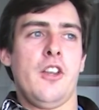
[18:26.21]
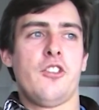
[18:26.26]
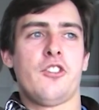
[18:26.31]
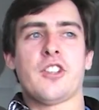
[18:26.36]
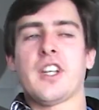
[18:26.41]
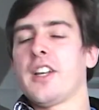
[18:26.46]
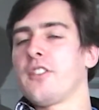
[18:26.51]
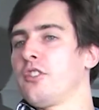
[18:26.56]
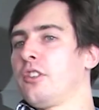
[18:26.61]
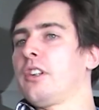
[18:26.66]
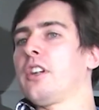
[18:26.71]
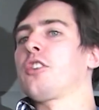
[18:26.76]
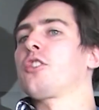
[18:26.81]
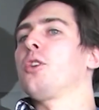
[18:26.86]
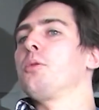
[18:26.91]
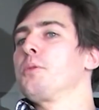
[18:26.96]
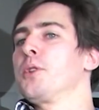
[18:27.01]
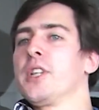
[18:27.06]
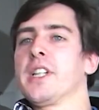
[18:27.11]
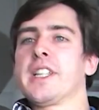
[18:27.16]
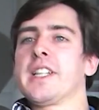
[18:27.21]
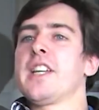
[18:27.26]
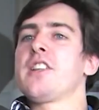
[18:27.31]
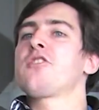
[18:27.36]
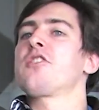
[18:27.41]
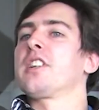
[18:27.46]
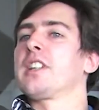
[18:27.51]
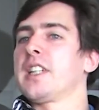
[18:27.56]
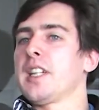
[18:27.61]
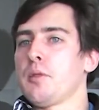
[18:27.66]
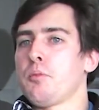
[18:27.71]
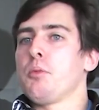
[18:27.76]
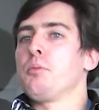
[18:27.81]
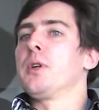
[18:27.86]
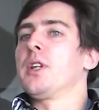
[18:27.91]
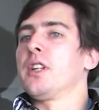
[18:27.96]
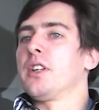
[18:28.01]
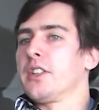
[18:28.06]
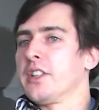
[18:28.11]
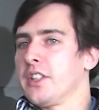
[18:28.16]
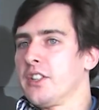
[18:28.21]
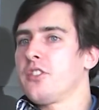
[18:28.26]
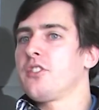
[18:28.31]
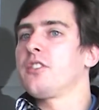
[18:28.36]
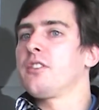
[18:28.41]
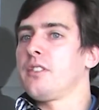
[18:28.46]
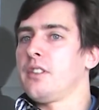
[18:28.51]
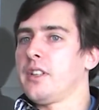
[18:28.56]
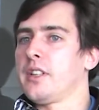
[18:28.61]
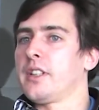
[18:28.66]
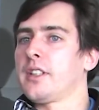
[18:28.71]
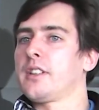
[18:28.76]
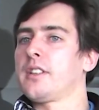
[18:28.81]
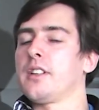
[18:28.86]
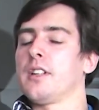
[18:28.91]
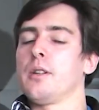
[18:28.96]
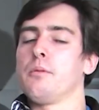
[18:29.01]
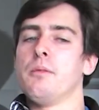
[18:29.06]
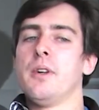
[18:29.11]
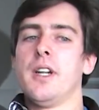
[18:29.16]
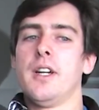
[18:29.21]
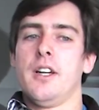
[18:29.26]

scheduler communication capabilities, like,